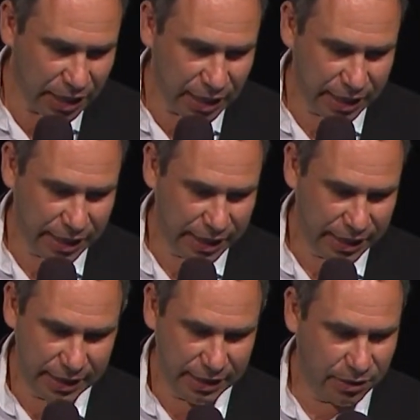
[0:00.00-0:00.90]

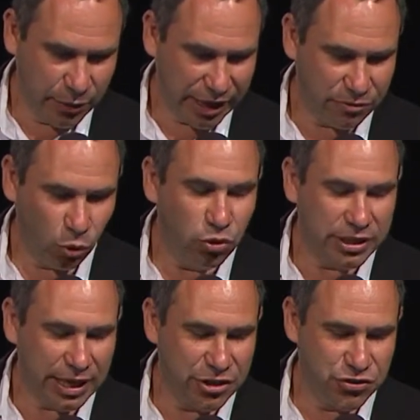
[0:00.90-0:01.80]
We have
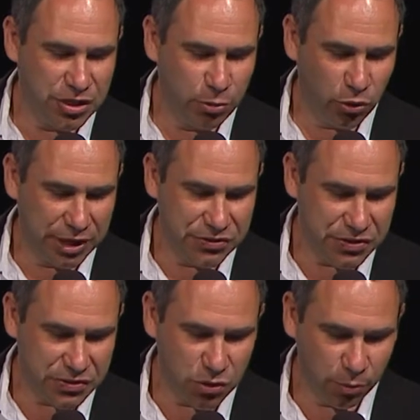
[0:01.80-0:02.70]
Ultra HD Blu-ray
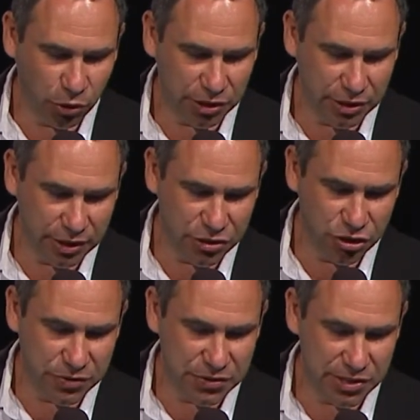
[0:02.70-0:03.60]
disc supporting
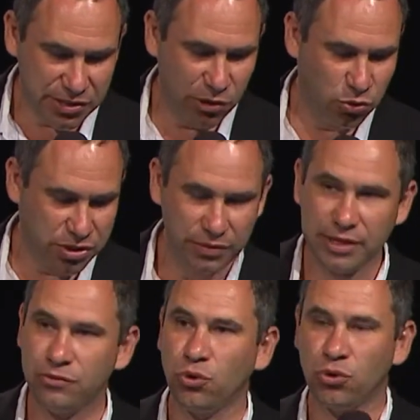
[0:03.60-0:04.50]
HEVC exclusively
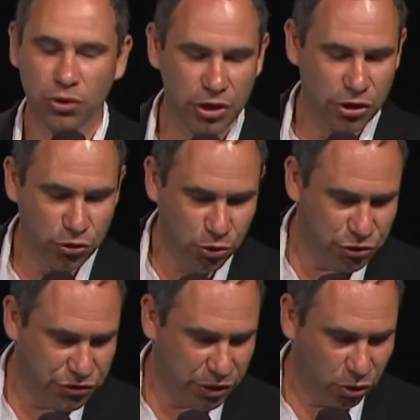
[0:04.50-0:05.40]
for
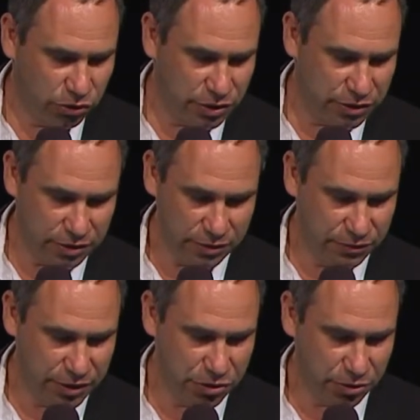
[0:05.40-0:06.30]
UHD content
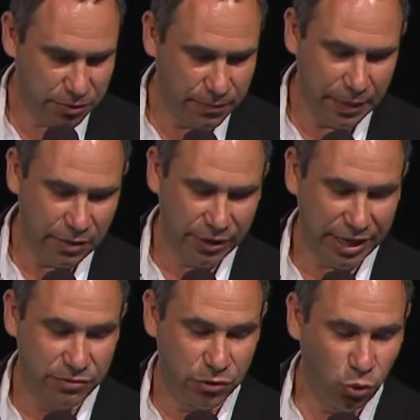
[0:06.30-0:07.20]
video. We
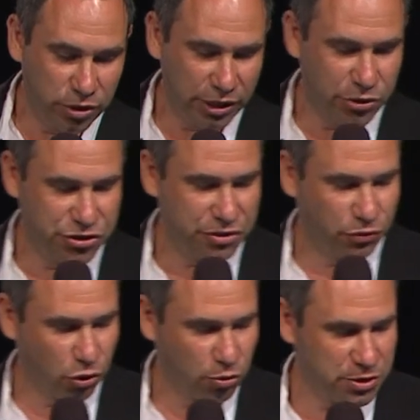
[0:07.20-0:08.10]
have Ultra HD
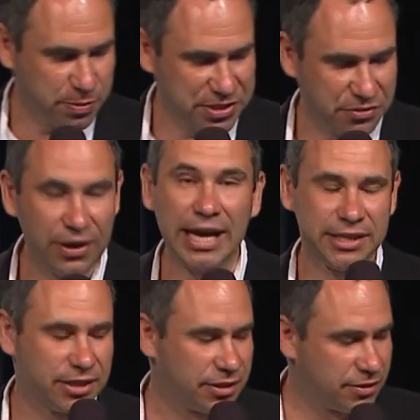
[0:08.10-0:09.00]
forum
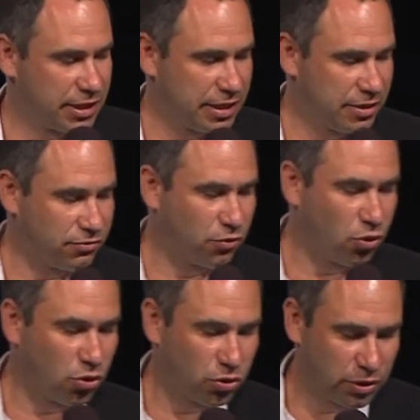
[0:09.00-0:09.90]
specifying
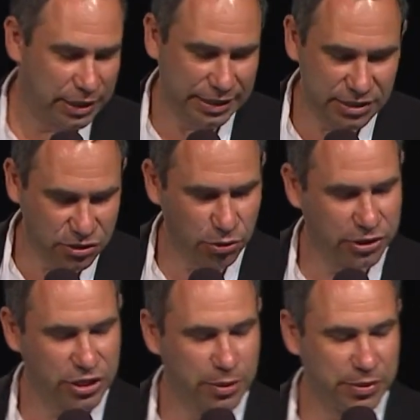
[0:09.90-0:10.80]
for 10
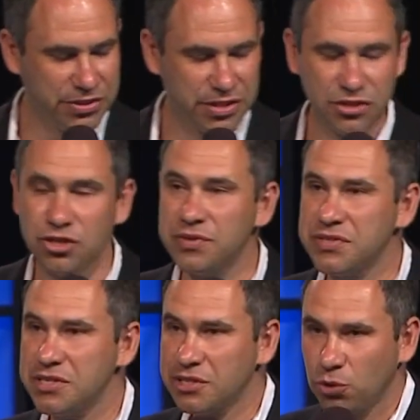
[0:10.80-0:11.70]
bits HEVC
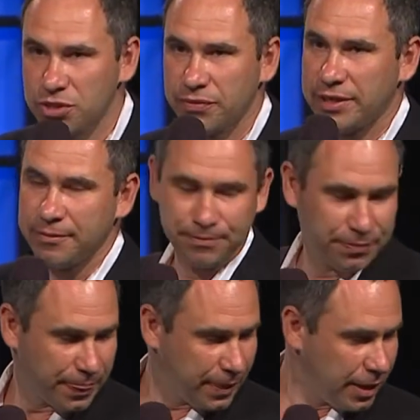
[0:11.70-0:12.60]
exclusively.
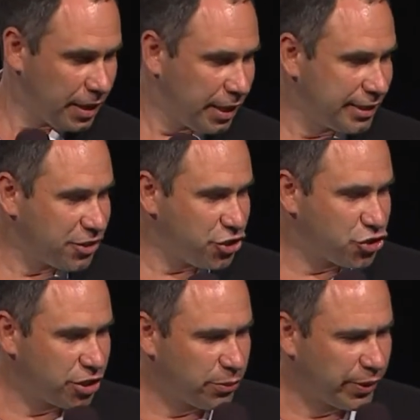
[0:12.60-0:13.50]
In
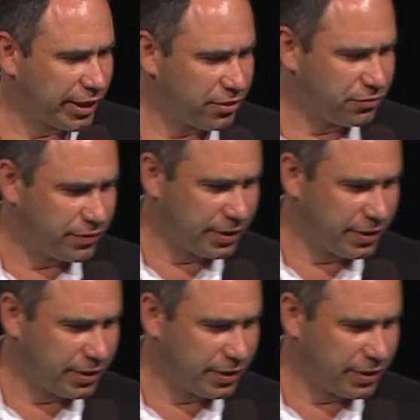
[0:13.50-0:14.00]
addition, we have